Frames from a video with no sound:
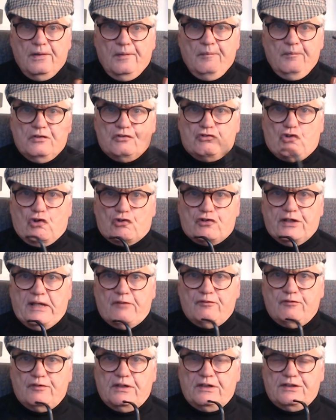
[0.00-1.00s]
Jotting
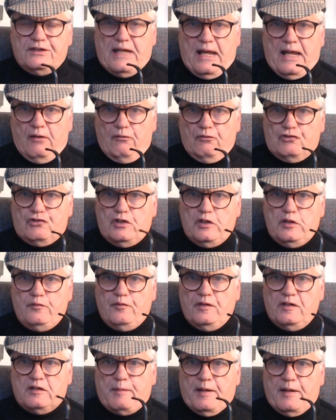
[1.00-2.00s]
everything down, Chief
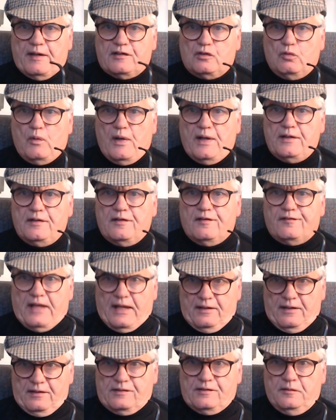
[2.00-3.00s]
Inspector Wayne
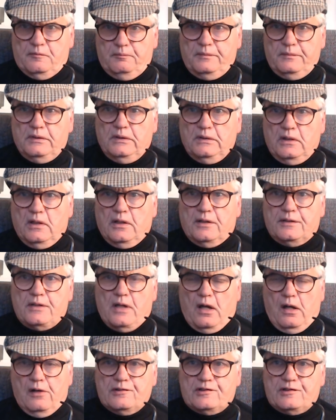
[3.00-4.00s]
thanked him and
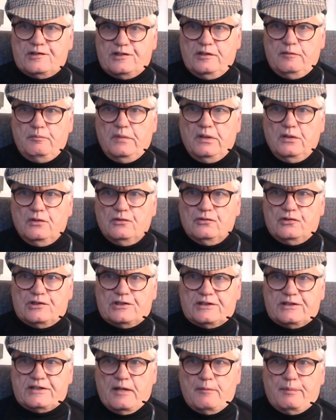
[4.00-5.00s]
asked him to
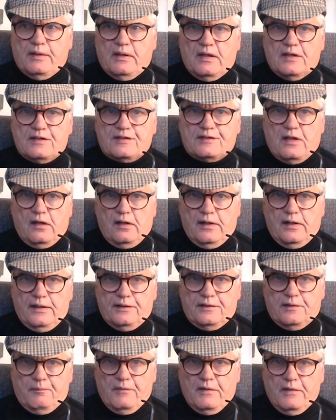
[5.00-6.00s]
step
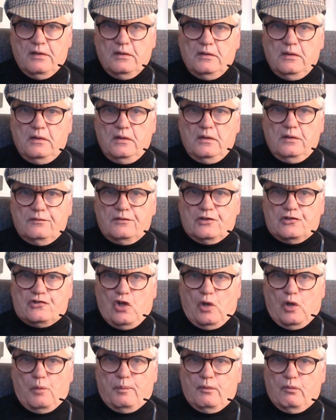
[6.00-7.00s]
aside. The
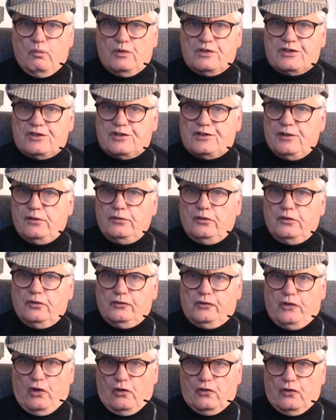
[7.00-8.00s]
shop was still
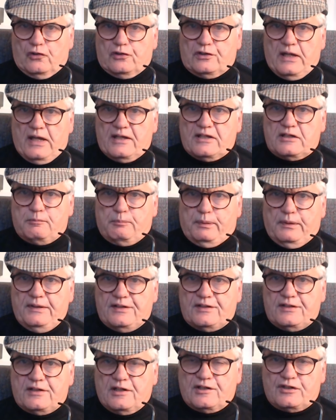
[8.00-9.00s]
locked as
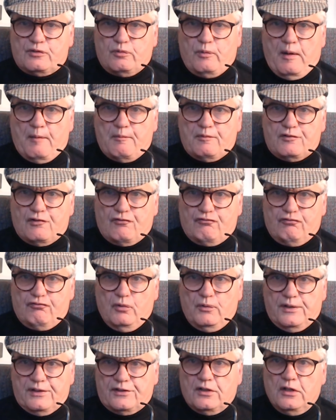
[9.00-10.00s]
police swept
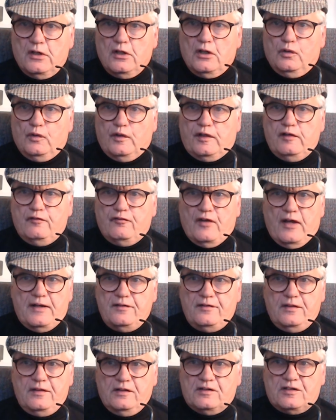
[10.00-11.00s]
through it, looking for
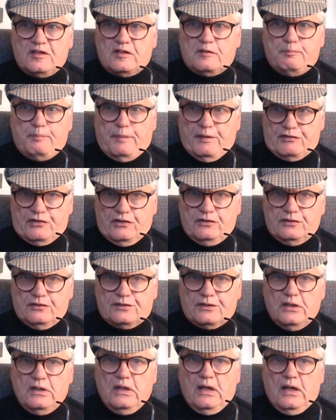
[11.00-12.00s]
anything suspicious
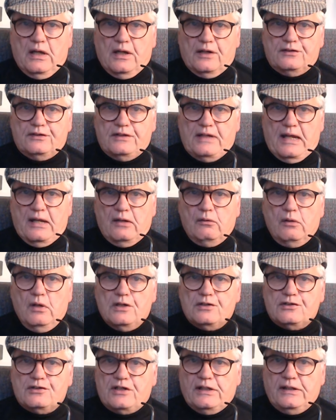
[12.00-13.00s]
and now
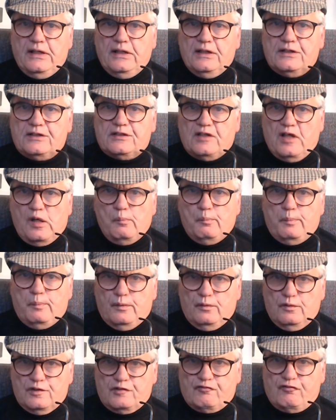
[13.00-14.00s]
taking
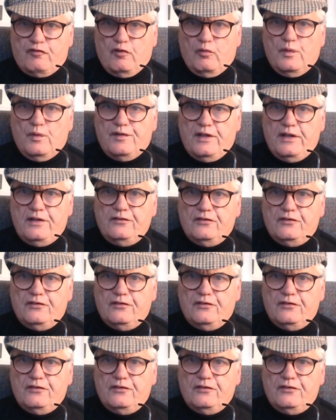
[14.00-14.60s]
samples from within the